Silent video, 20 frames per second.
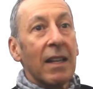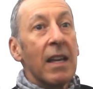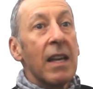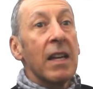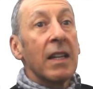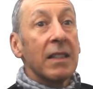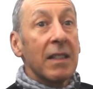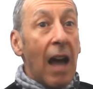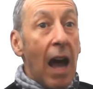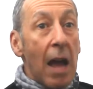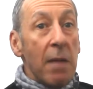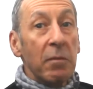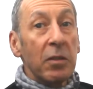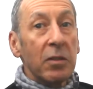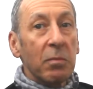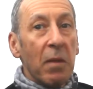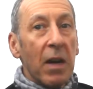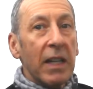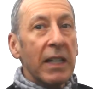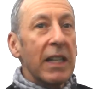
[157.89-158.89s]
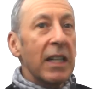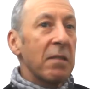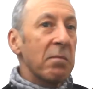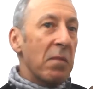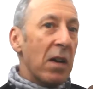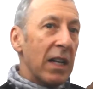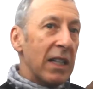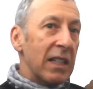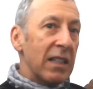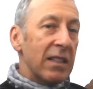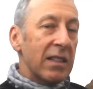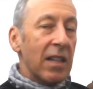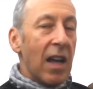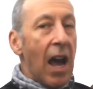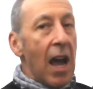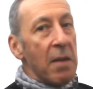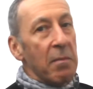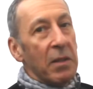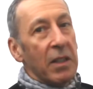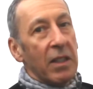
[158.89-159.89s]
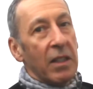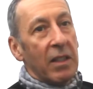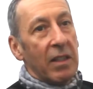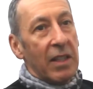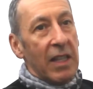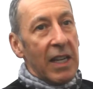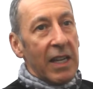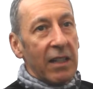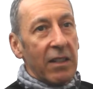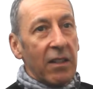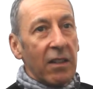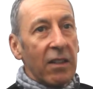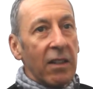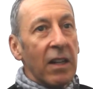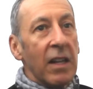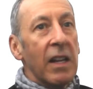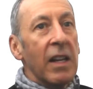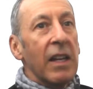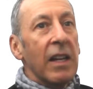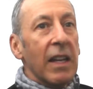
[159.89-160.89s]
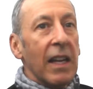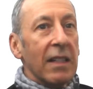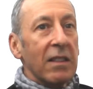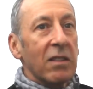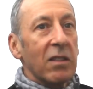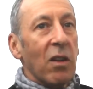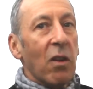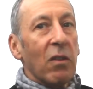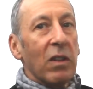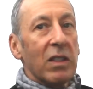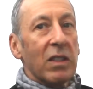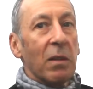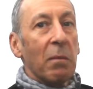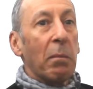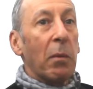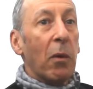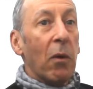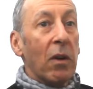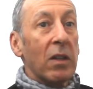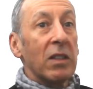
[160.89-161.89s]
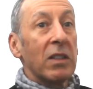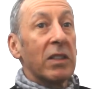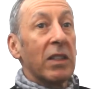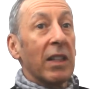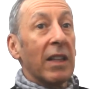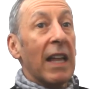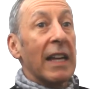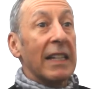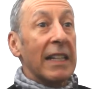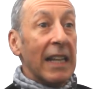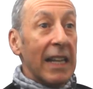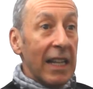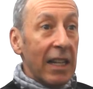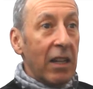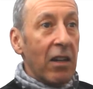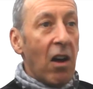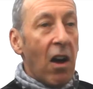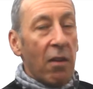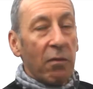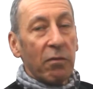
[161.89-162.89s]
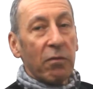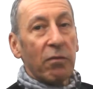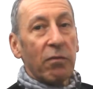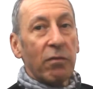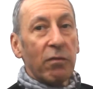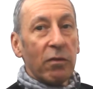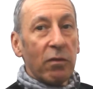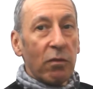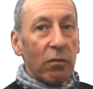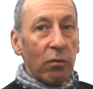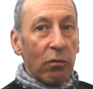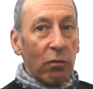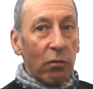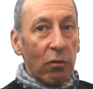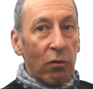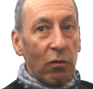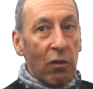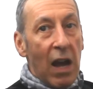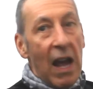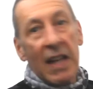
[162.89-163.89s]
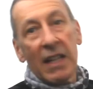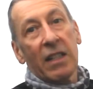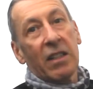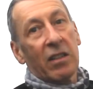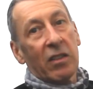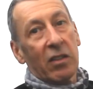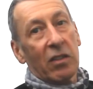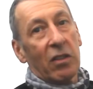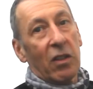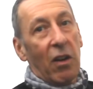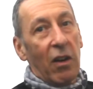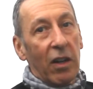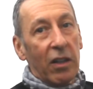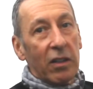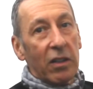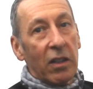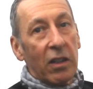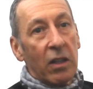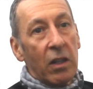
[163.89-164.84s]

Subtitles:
Time is money, and money is time in the theater, and so it's important to hit it off right at the start.